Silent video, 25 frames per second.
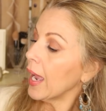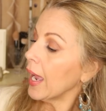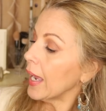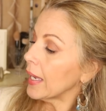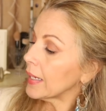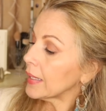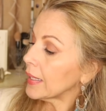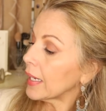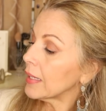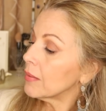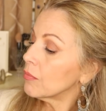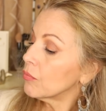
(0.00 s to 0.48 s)

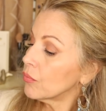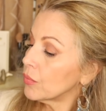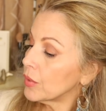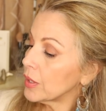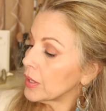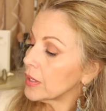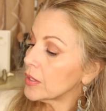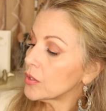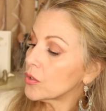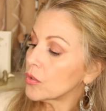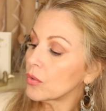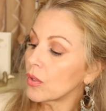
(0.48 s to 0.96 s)
And I
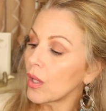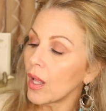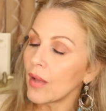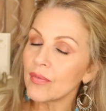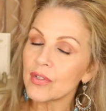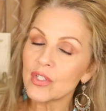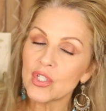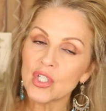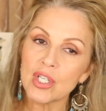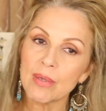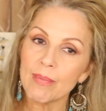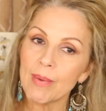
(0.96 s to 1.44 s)
really do
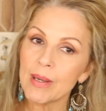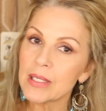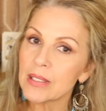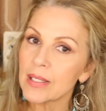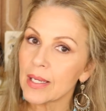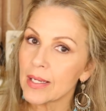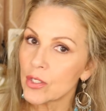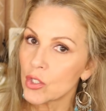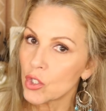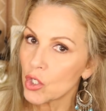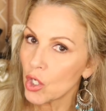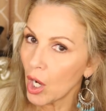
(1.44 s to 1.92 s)
love it. She makes
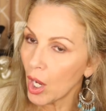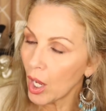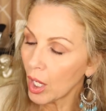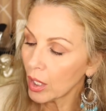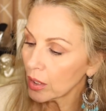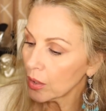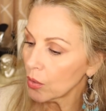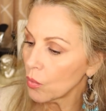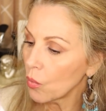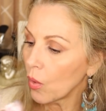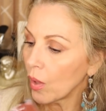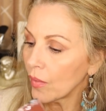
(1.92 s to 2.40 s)
a
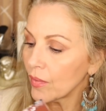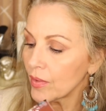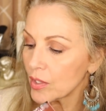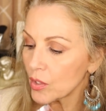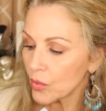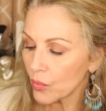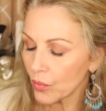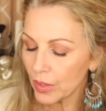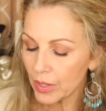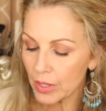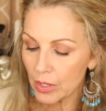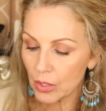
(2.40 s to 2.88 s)
chocolate one
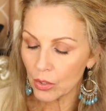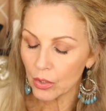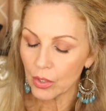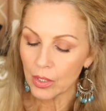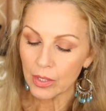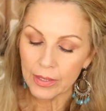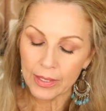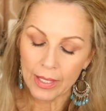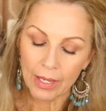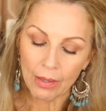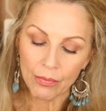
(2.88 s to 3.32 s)
that's really good.